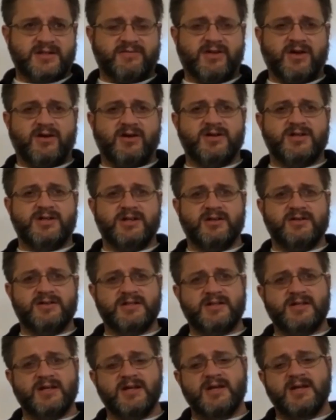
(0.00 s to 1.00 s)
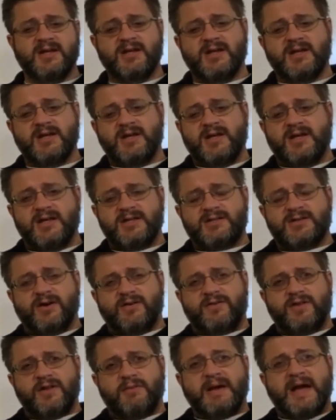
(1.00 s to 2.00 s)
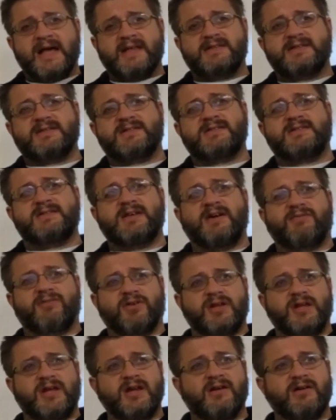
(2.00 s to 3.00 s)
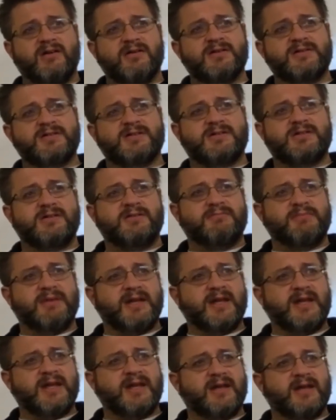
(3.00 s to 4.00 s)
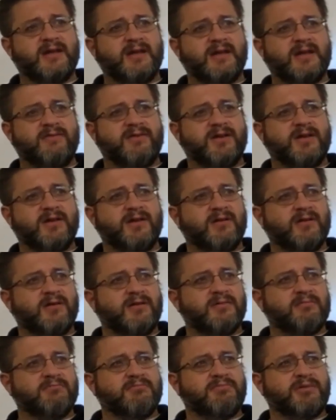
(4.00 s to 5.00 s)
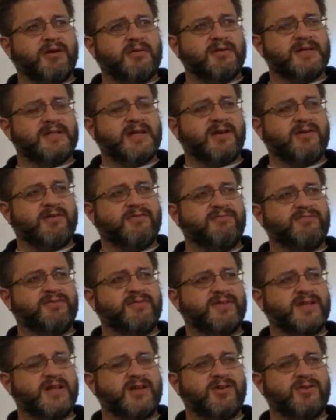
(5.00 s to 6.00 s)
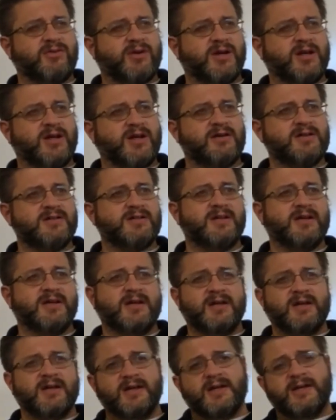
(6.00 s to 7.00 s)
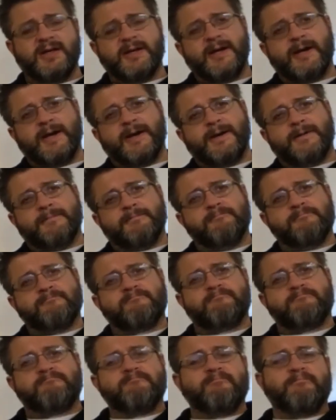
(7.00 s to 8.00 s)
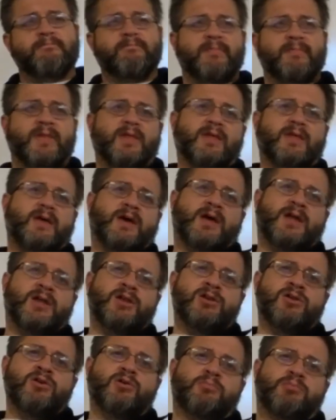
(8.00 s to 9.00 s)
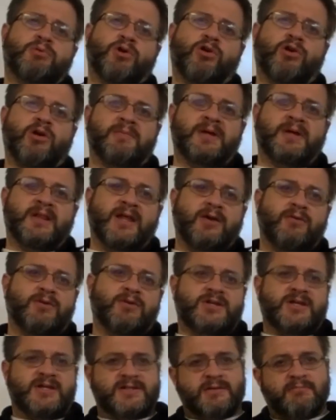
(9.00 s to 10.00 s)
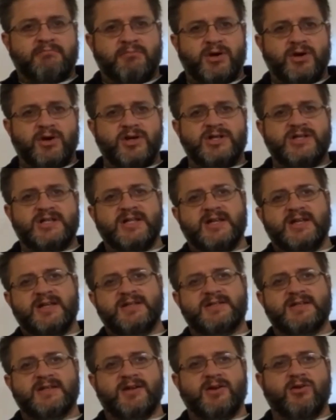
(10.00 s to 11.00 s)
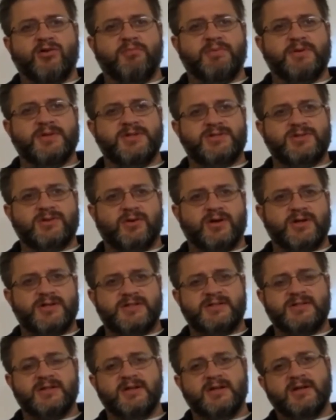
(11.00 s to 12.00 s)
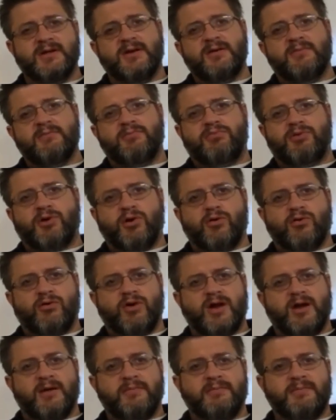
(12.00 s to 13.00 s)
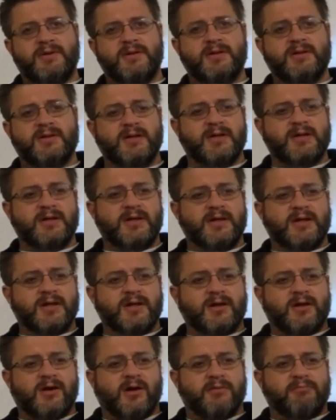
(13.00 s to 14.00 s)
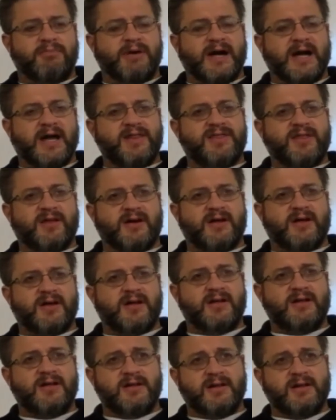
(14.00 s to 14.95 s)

of dollars to use it. So over the past several years, even probably 10 or 15, 20 years, a new programming language has emerged that is an open source program called Python.